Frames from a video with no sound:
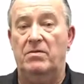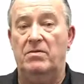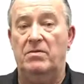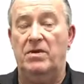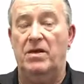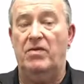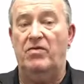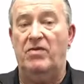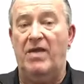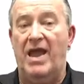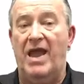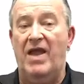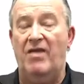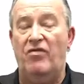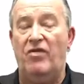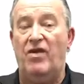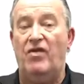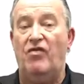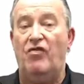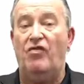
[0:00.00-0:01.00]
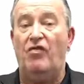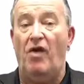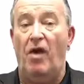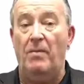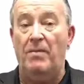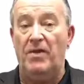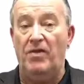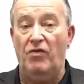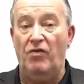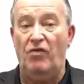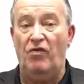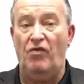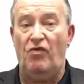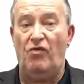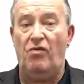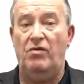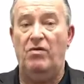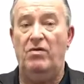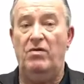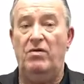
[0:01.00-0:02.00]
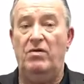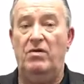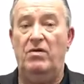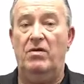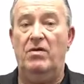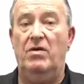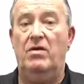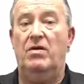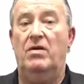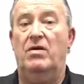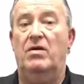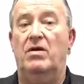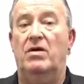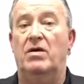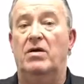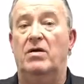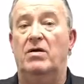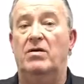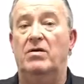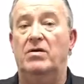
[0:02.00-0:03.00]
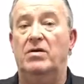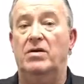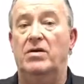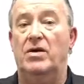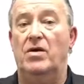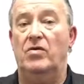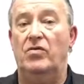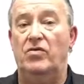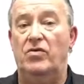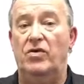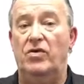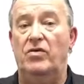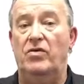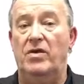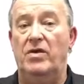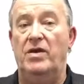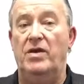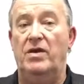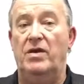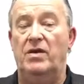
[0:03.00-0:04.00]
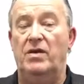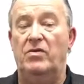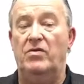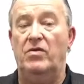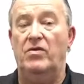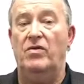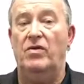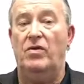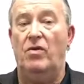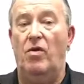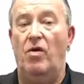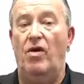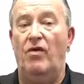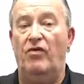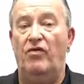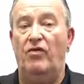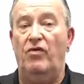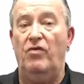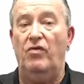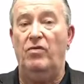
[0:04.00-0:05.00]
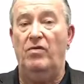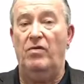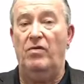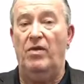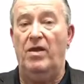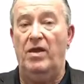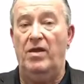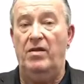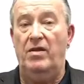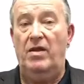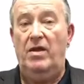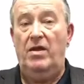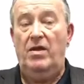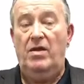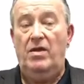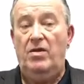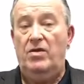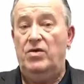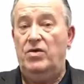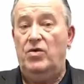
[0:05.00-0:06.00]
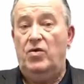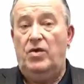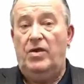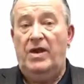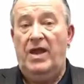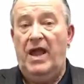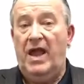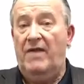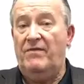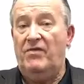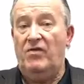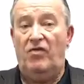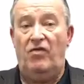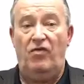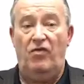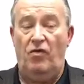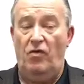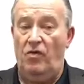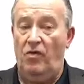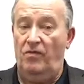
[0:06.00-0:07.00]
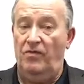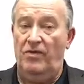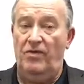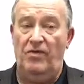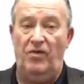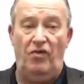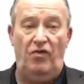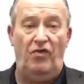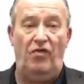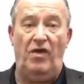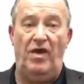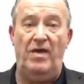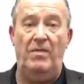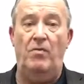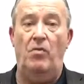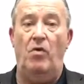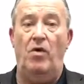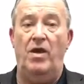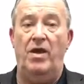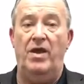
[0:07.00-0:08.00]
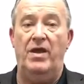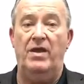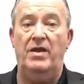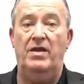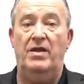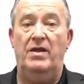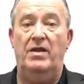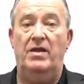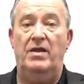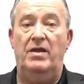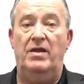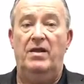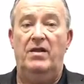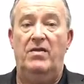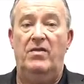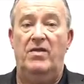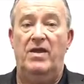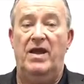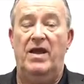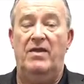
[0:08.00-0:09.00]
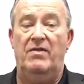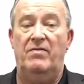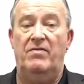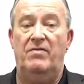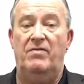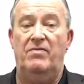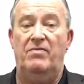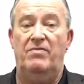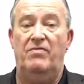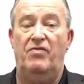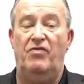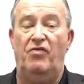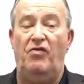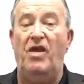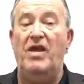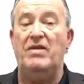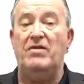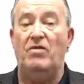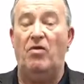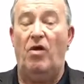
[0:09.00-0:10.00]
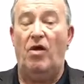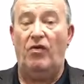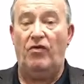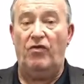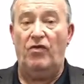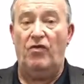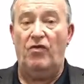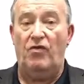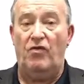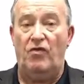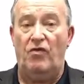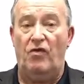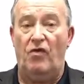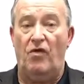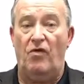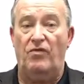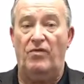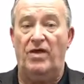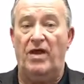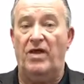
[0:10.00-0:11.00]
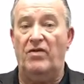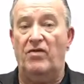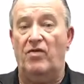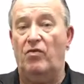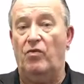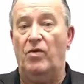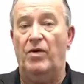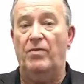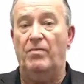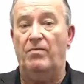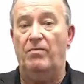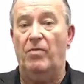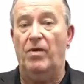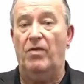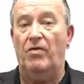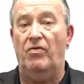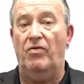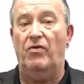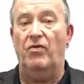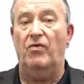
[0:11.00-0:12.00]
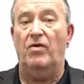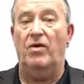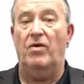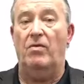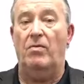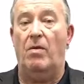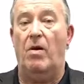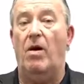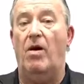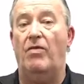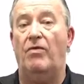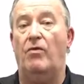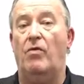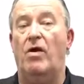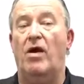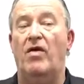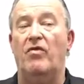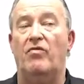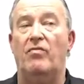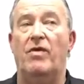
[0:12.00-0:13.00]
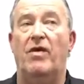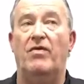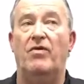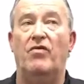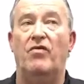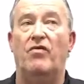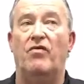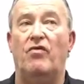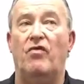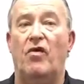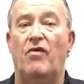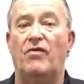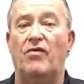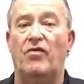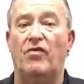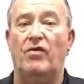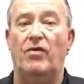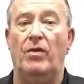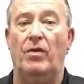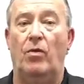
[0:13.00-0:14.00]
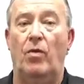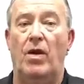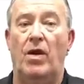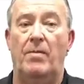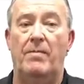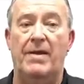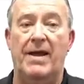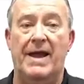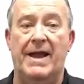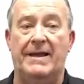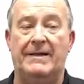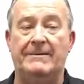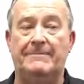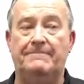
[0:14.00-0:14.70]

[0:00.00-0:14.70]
attach a summons to the lawsuit, and then you can have it served in the same way that state lawsuits are served. And I just went through the authorized methods of service a little while back.